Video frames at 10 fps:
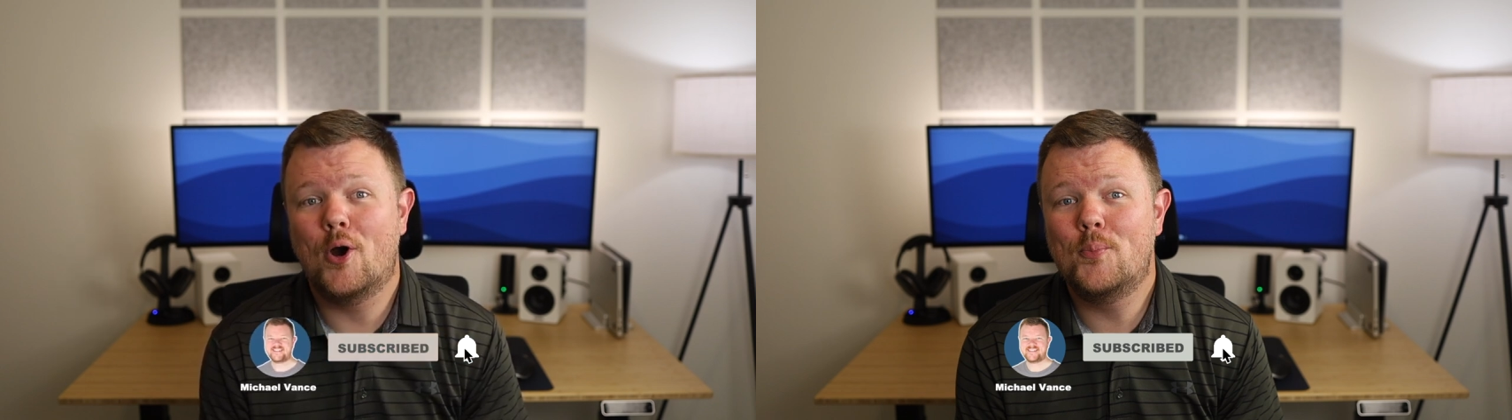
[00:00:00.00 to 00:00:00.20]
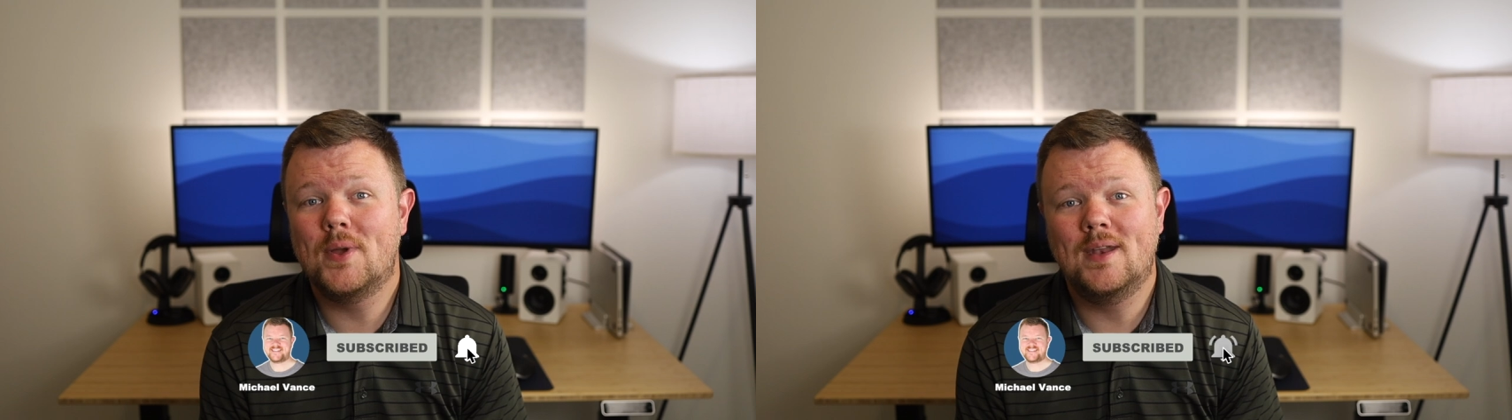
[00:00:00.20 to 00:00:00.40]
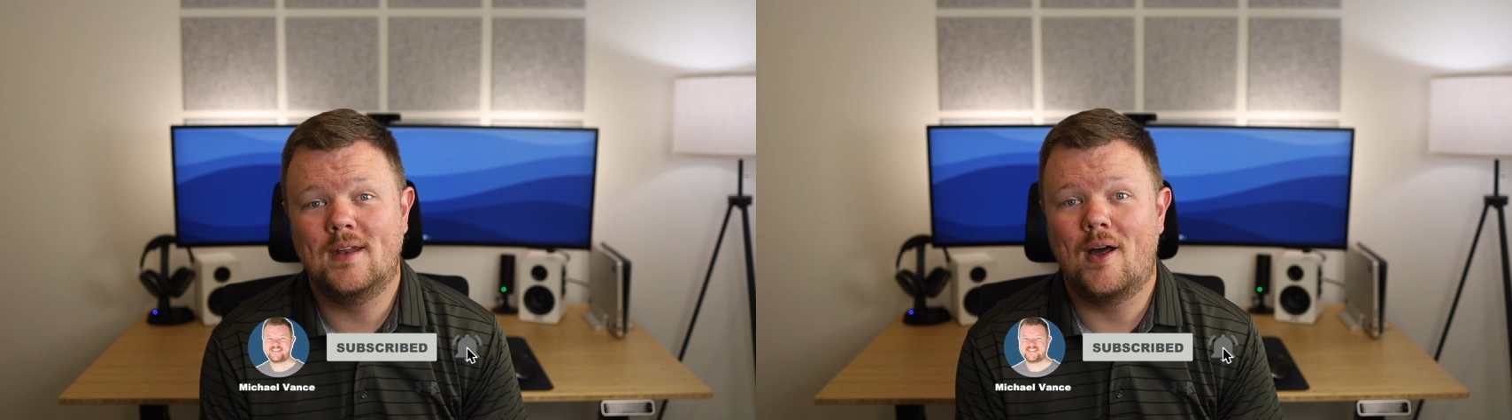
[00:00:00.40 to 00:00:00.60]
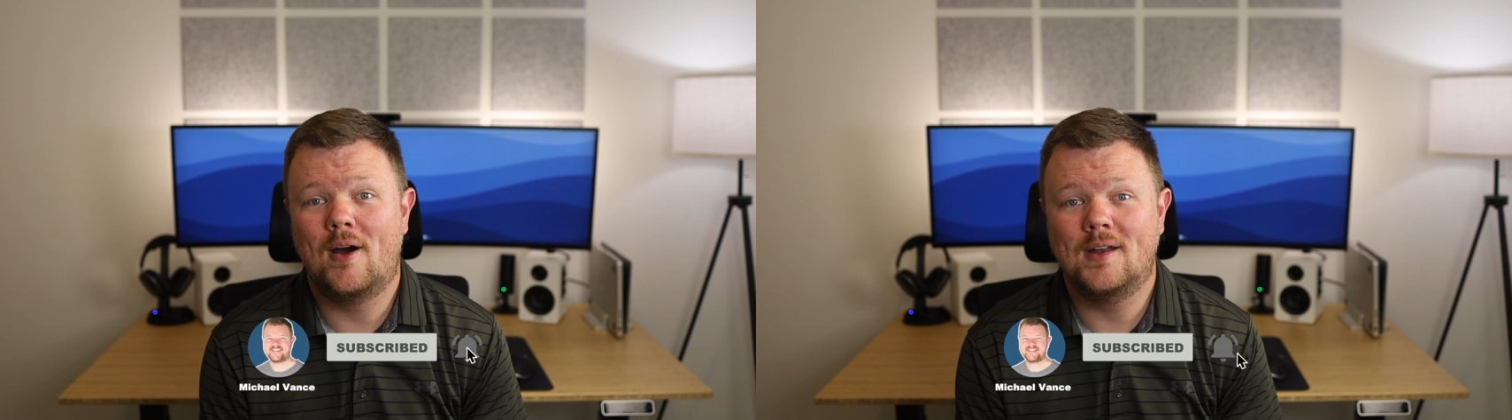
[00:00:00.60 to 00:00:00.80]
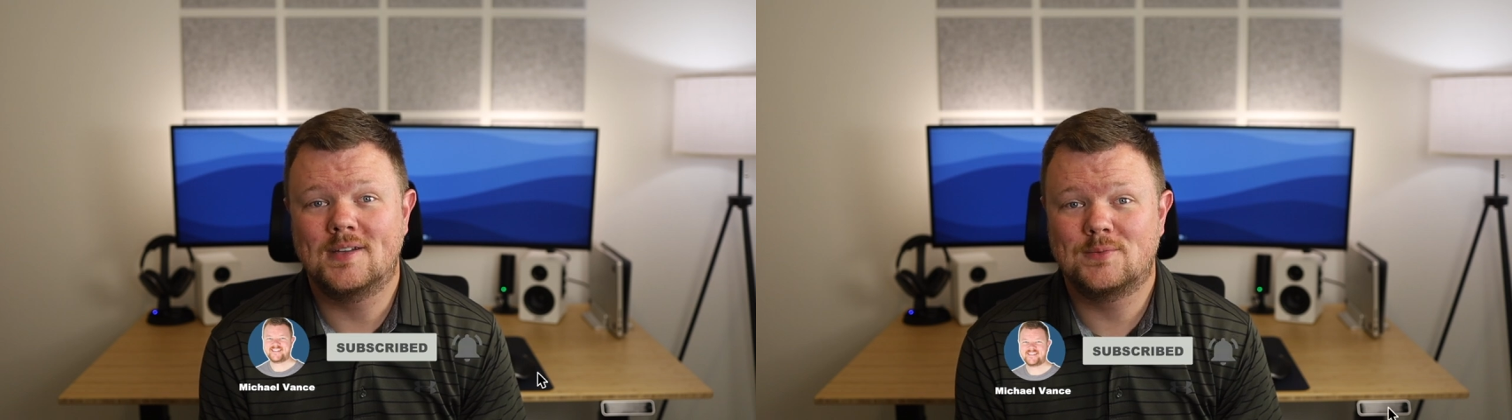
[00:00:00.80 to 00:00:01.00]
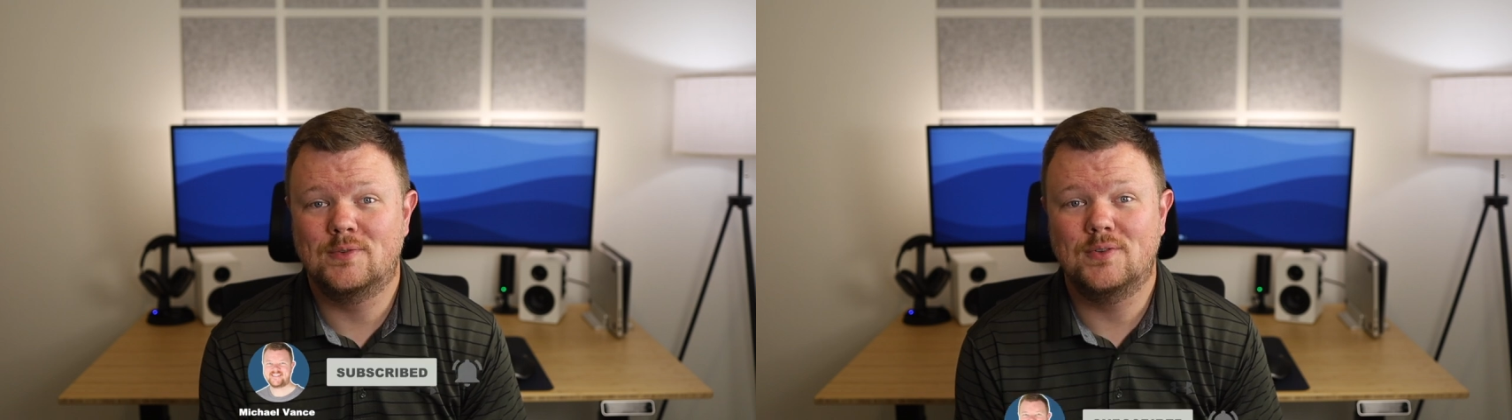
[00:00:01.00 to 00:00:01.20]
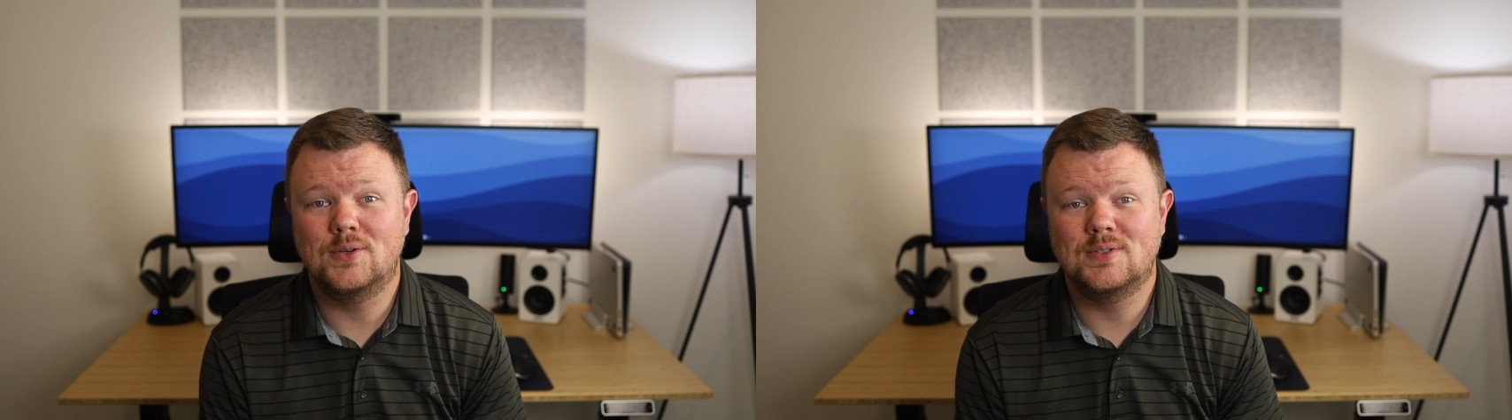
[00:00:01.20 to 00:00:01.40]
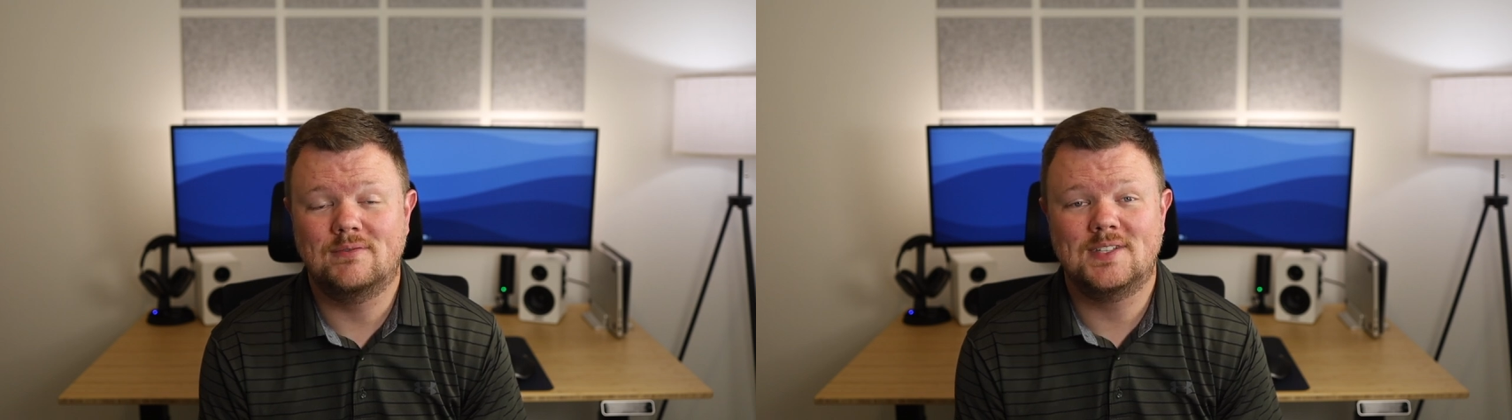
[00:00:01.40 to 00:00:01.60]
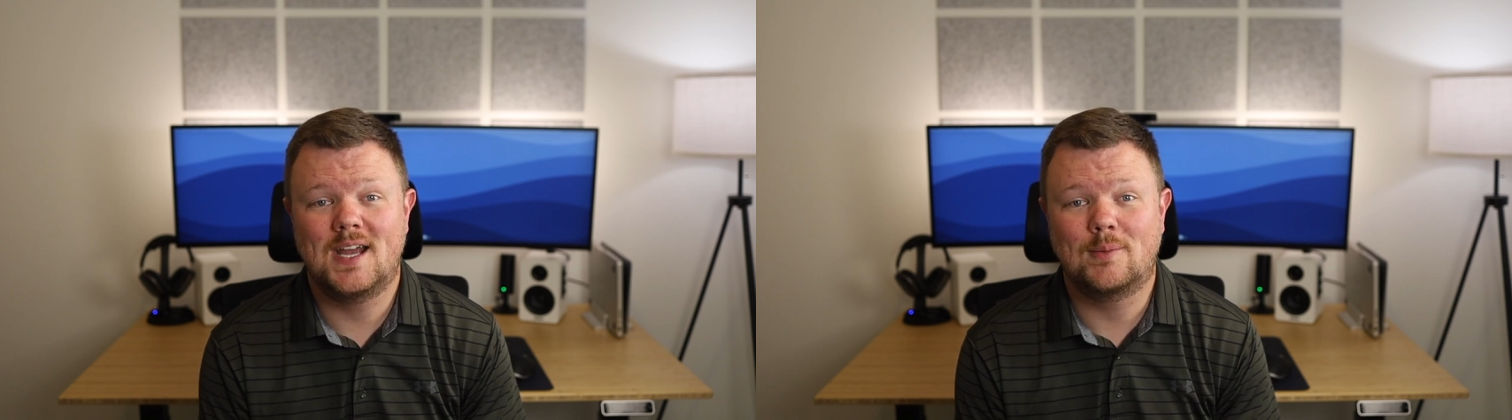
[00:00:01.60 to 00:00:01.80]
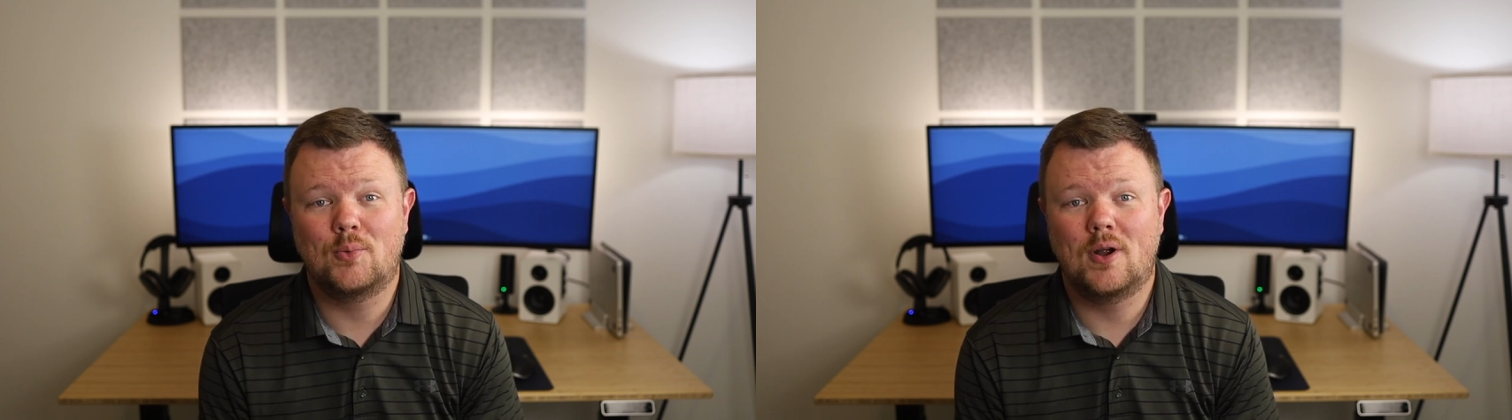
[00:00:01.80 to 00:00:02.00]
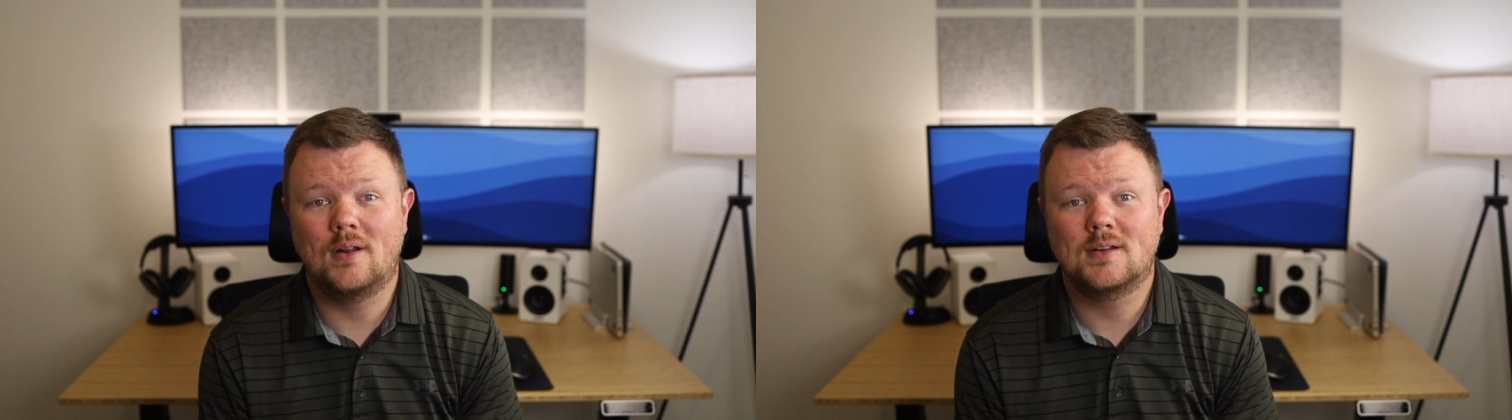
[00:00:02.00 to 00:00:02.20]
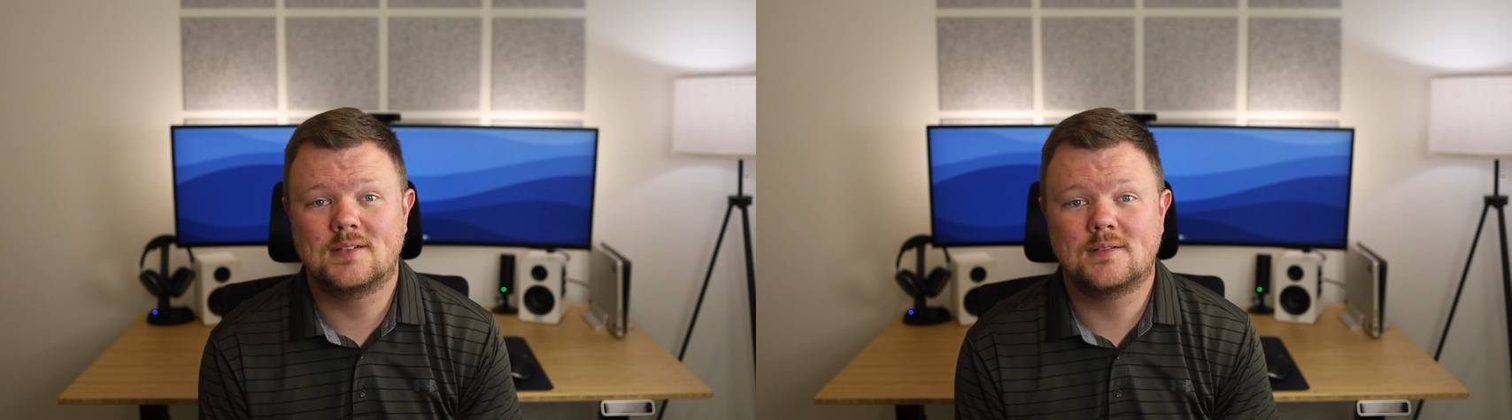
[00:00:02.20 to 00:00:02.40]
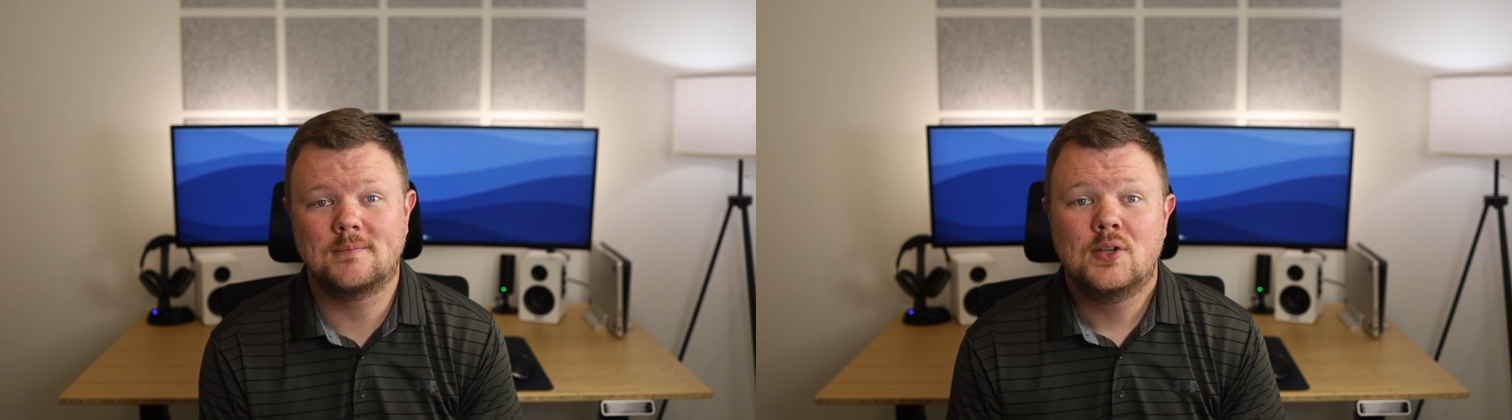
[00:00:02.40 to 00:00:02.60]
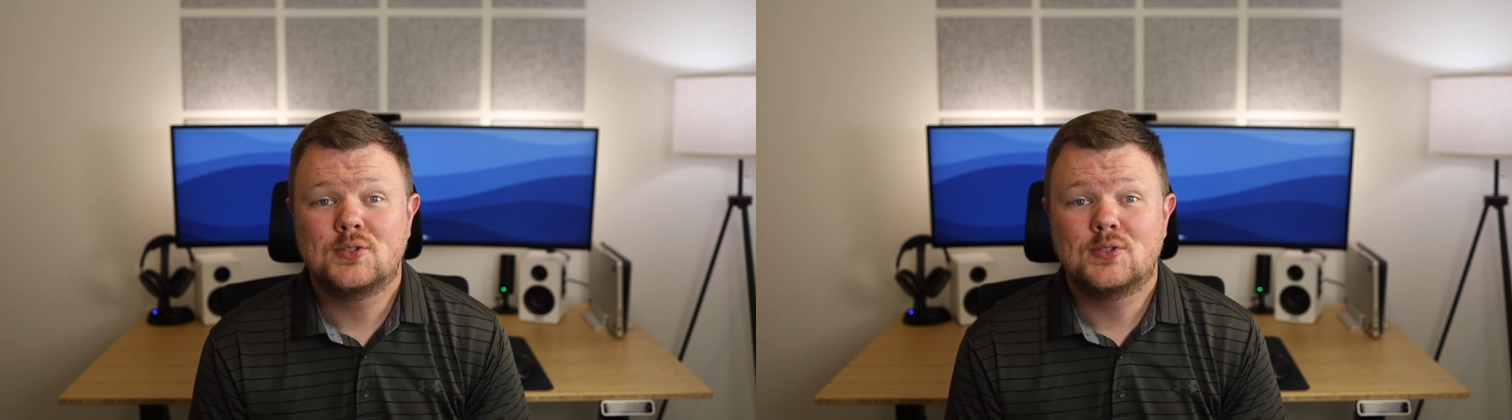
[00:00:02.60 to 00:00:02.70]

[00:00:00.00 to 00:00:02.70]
open and honest reviews of tech products.